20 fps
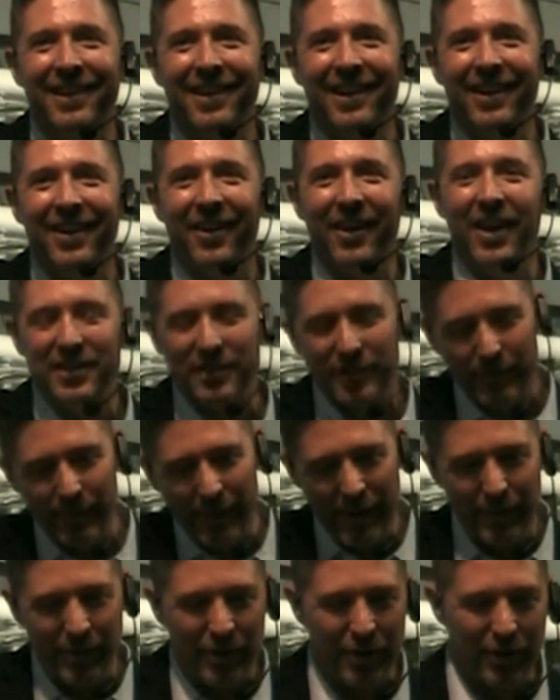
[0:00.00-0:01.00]
All right, so
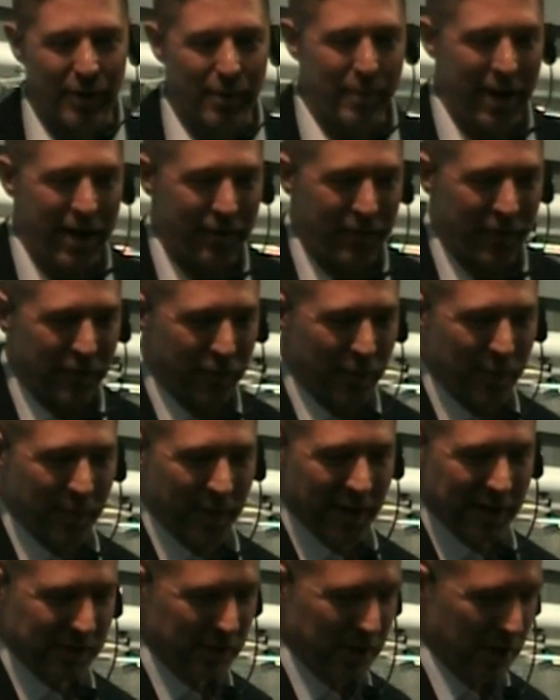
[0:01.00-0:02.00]
maybe you can benefit from
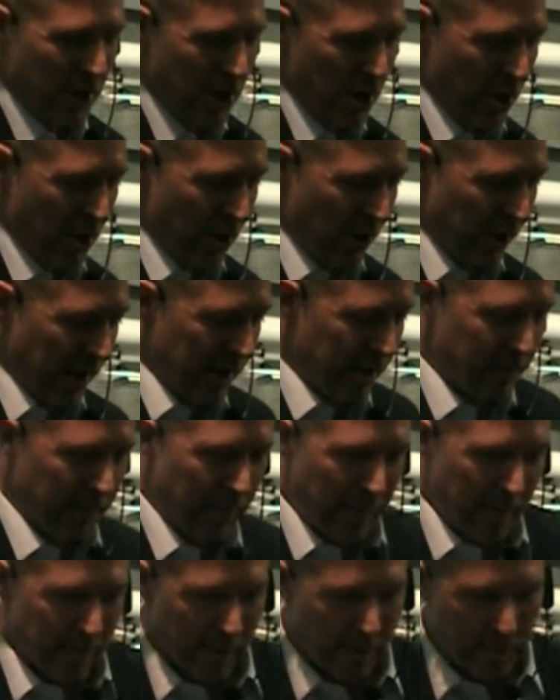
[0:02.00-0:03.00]
this. Okay,
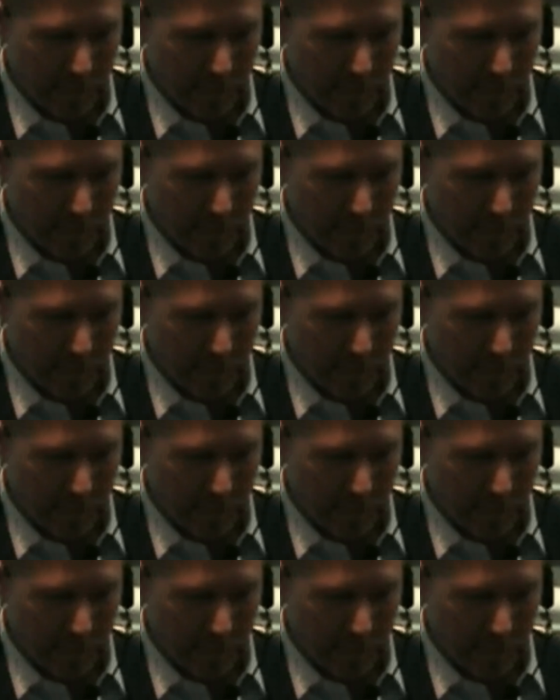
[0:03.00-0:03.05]
but